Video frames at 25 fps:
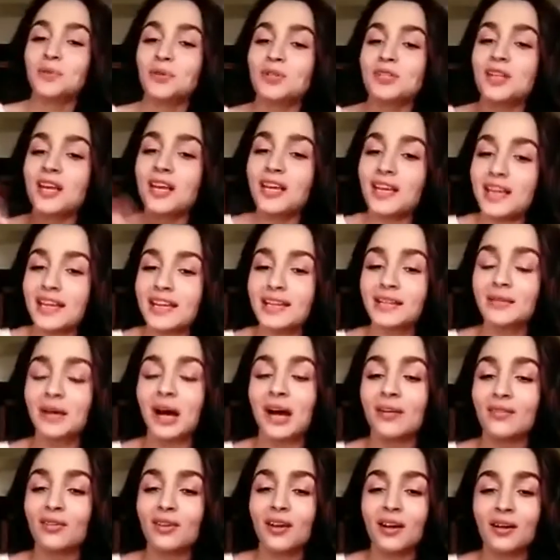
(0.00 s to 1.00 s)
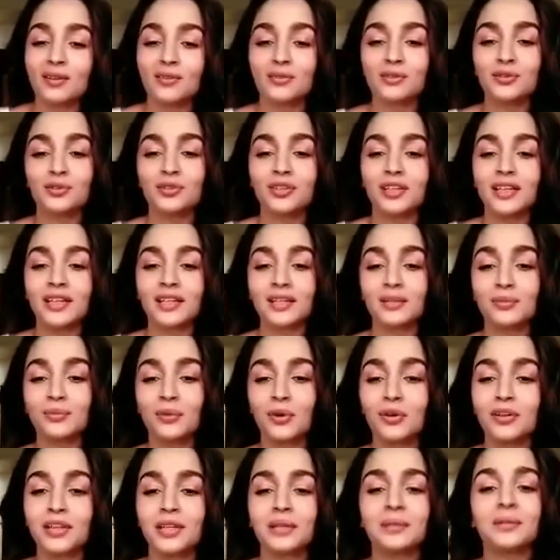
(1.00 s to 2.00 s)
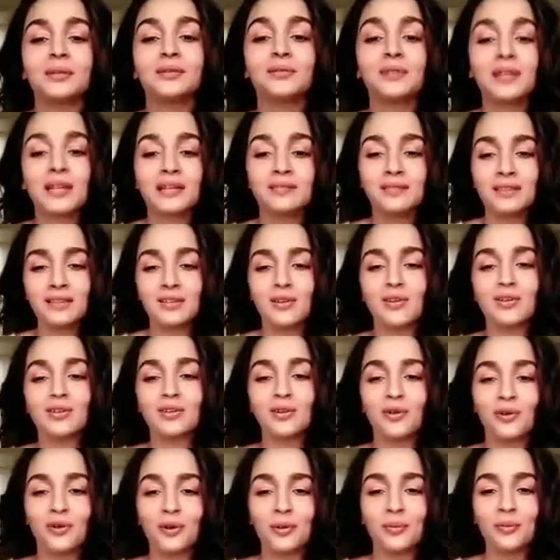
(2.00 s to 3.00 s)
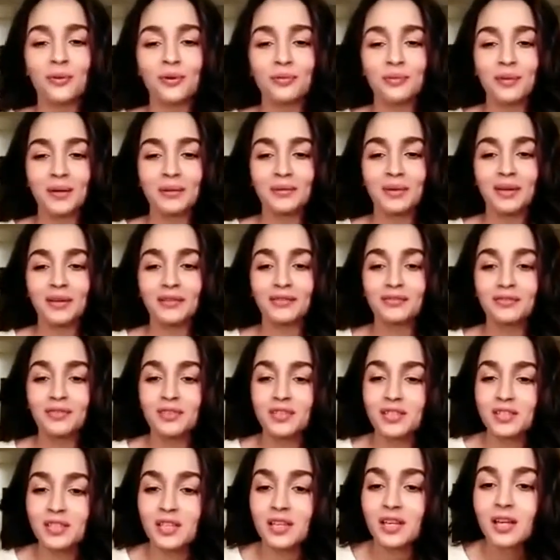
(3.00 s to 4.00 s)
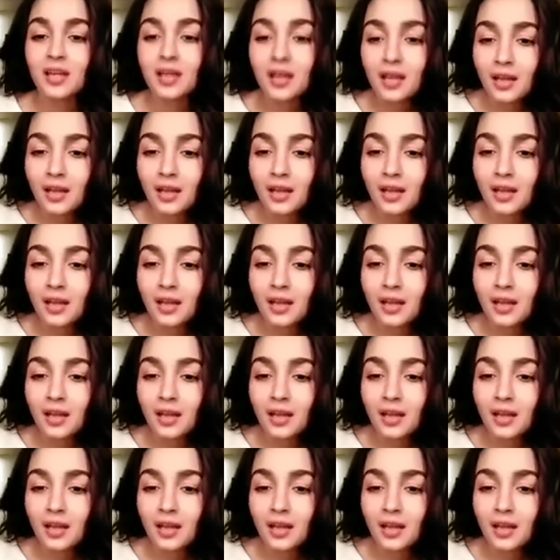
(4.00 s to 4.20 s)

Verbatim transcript: because I ate avocado today in the morning. But can we not talk about my breakfast?